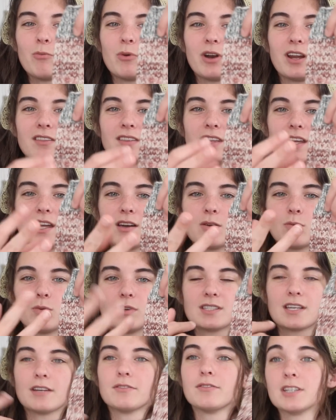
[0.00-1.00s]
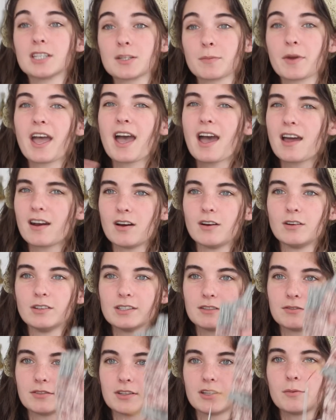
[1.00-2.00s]
but I think once I finish my hat, I'll
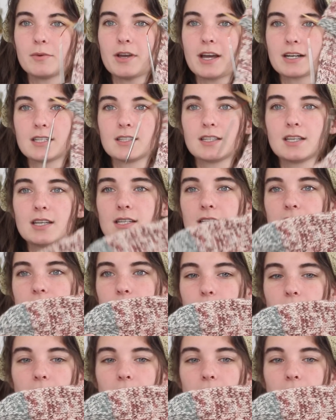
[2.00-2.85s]
definitely go back to these.